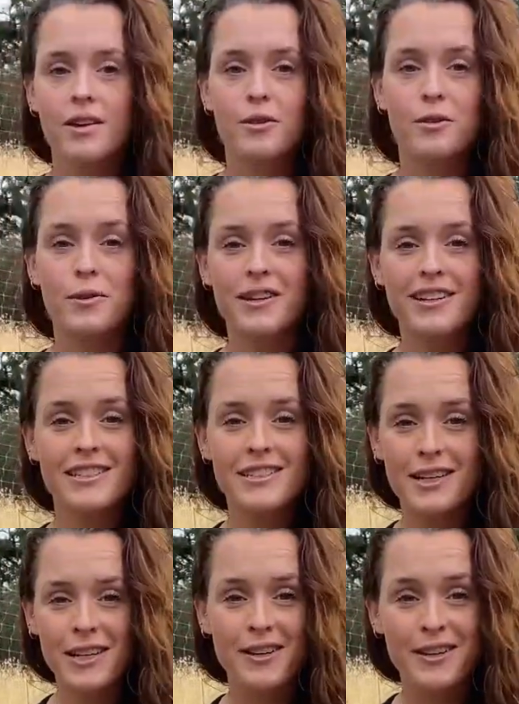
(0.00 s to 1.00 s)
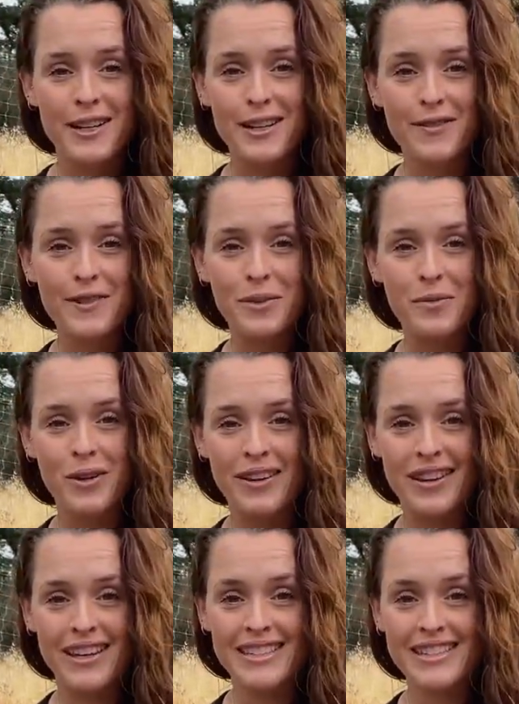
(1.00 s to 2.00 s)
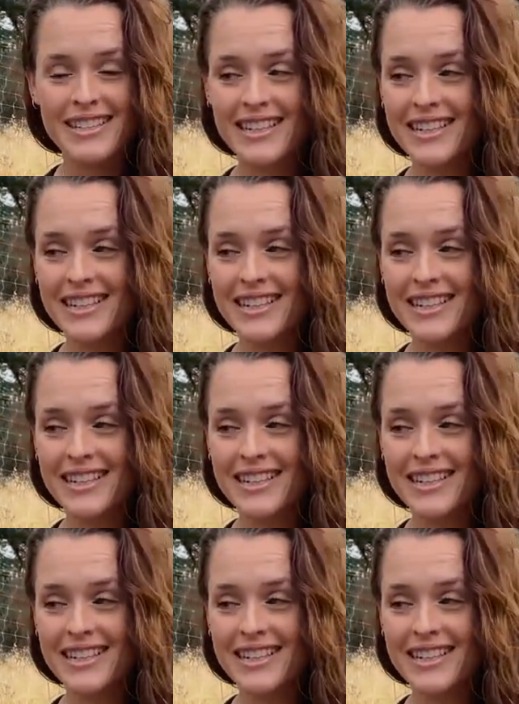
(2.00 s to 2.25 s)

Well, we're going to sit here and eat a few more of these.